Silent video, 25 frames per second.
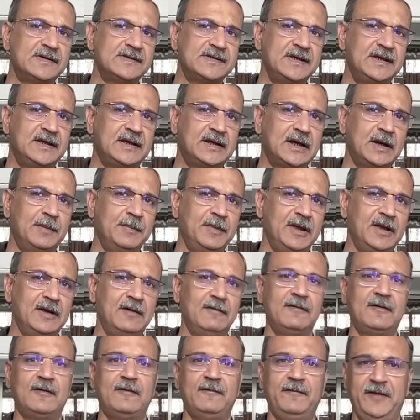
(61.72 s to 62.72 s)
see coming
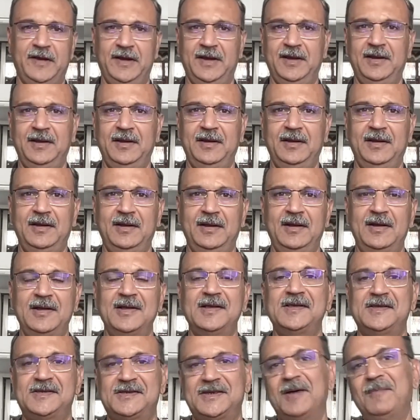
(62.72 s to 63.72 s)
our way.
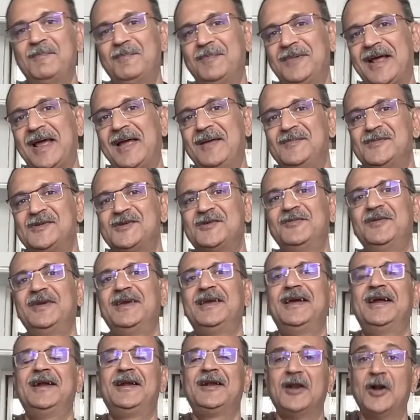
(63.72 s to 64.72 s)
Sometimes we
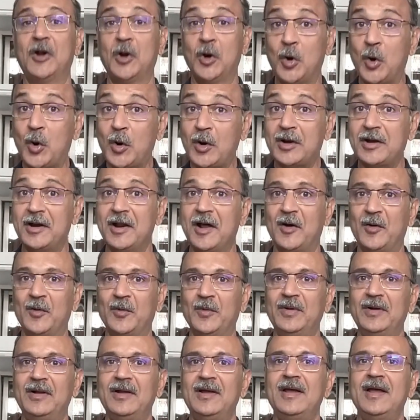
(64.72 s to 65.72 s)
get knocked
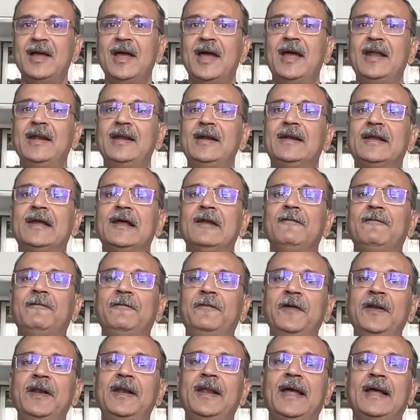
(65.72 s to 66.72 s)
down and it can
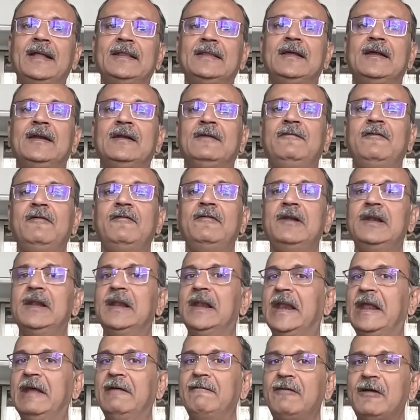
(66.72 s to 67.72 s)
feel like that we will
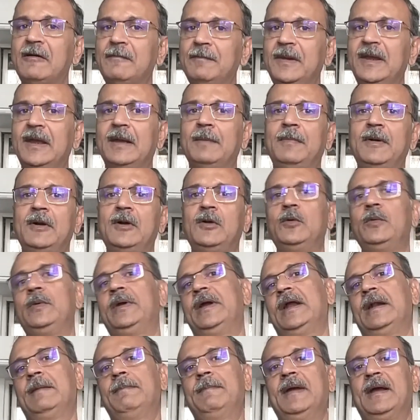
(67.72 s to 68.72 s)
never be able to
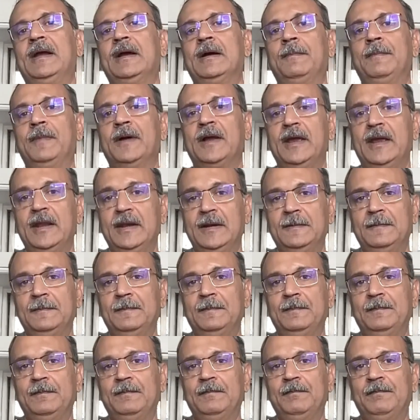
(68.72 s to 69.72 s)
get back up again.
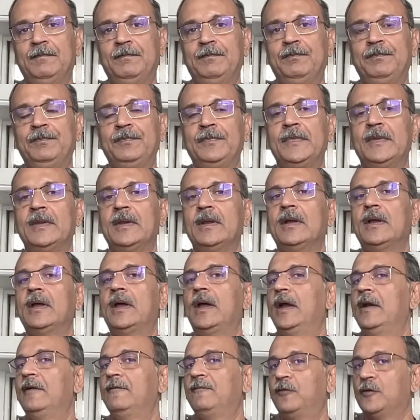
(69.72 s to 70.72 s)

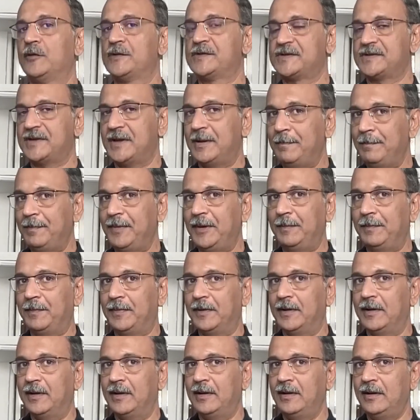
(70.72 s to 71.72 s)
And for some
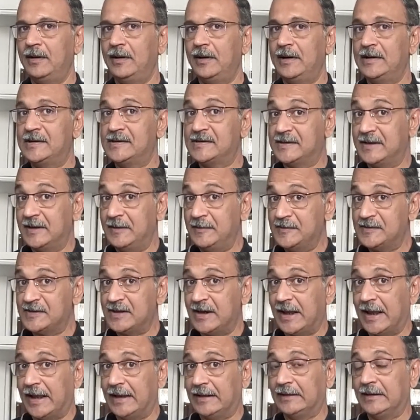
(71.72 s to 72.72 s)
people, it seems
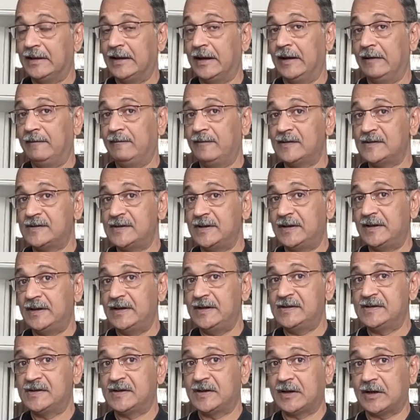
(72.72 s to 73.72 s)
like the
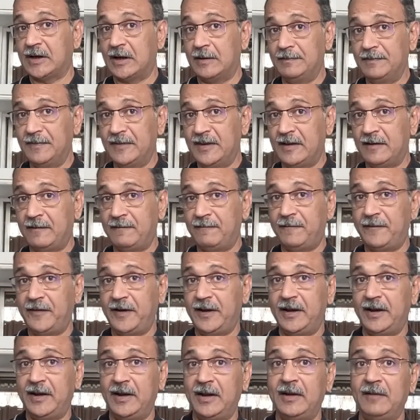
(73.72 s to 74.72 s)
adversities come their
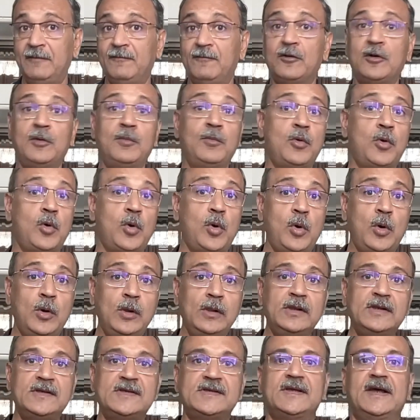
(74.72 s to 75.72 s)
way from all
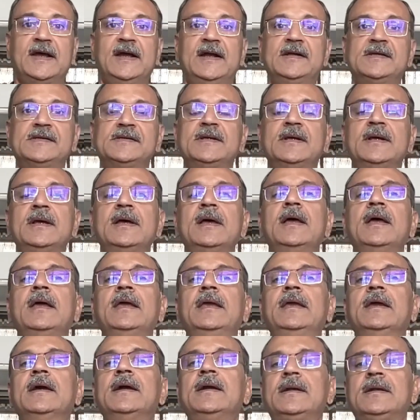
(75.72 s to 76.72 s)
the sides,
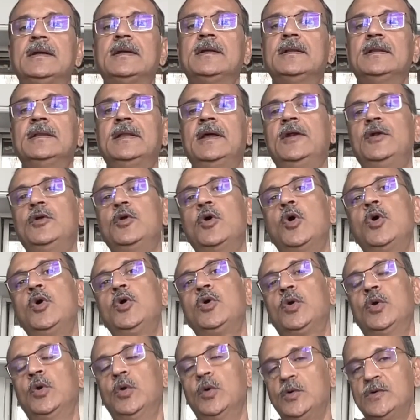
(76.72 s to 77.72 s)
yet they
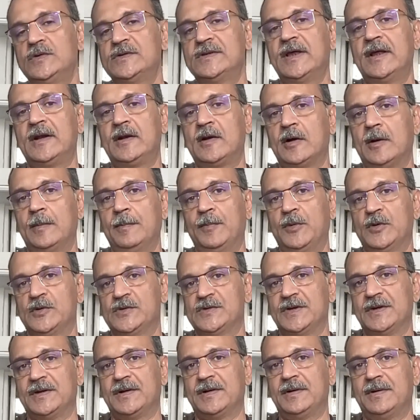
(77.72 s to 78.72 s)
don't lose their
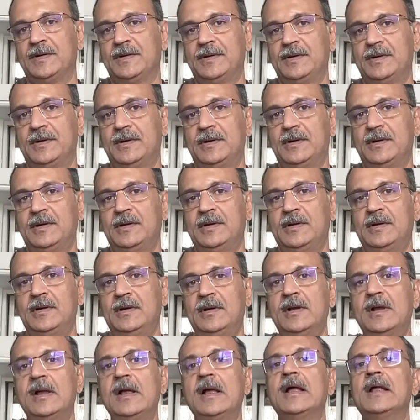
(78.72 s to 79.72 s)
composure.
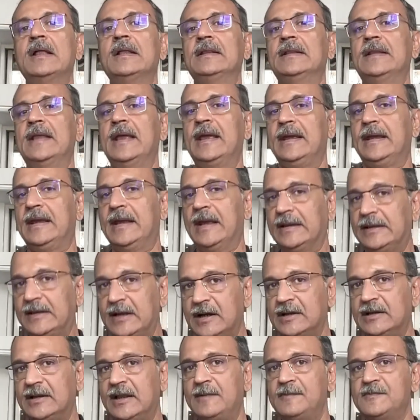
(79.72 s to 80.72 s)
They
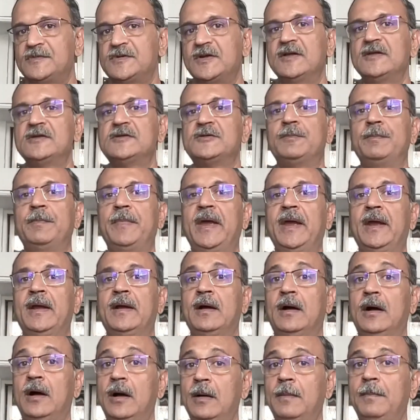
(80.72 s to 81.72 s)
gather themselves back
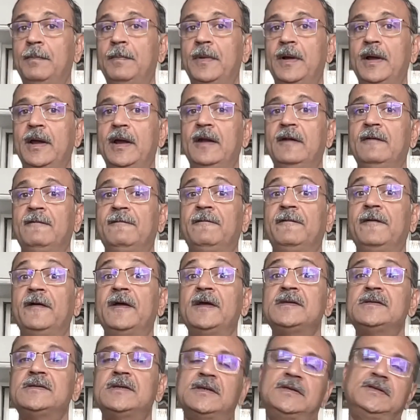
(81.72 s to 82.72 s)
up and
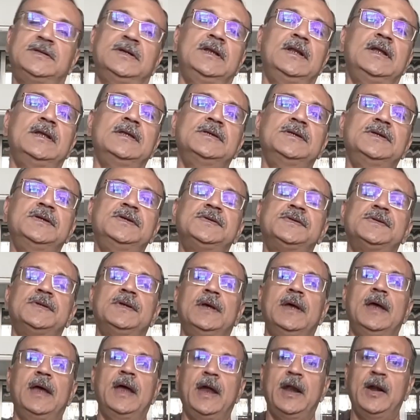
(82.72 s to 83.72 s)
face the challenges
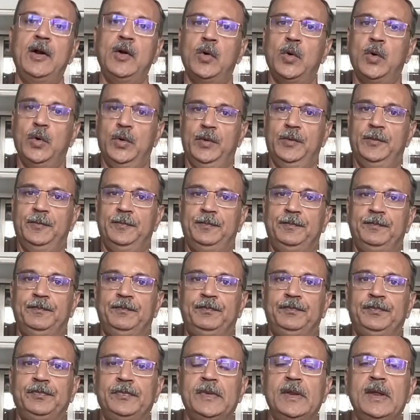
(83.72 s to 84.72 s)
head on.
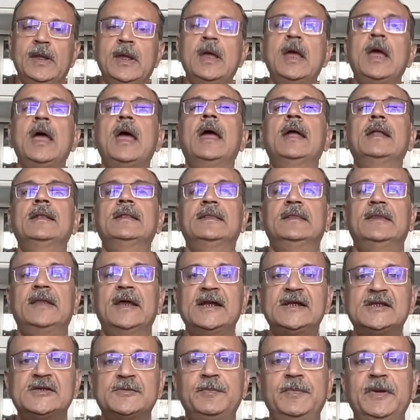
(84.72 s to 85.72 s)
And
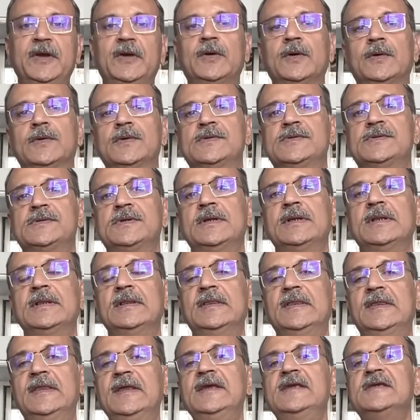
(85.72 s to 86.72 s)
that's because
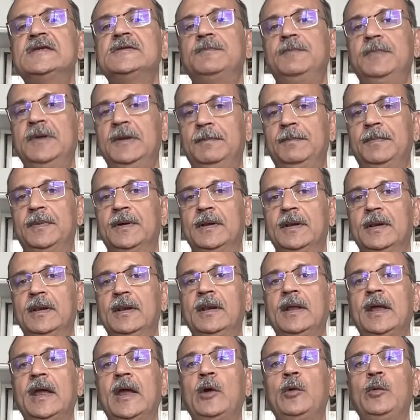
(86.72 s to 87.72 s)
these people
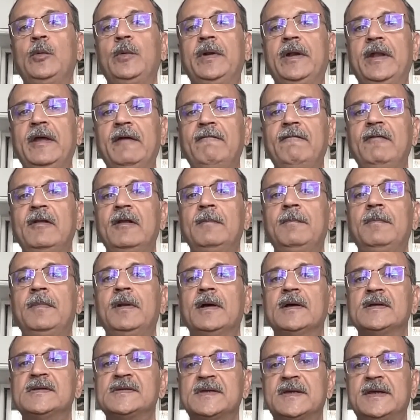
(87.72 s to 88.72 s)
have developed
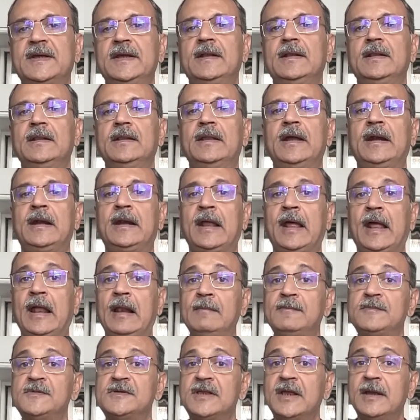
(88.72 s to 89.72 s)
a skill that
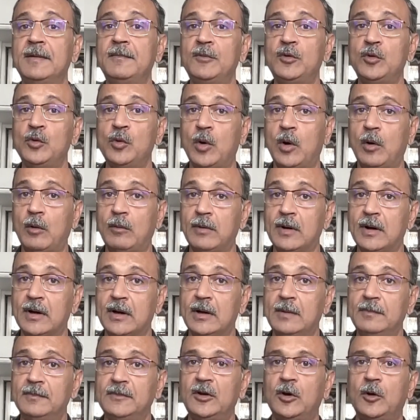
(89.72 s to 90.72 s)
helps them to
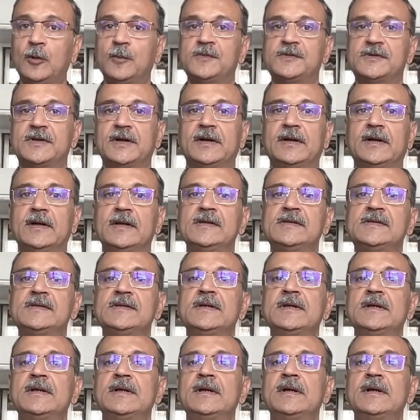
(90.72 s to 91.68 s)
overcome the obstacles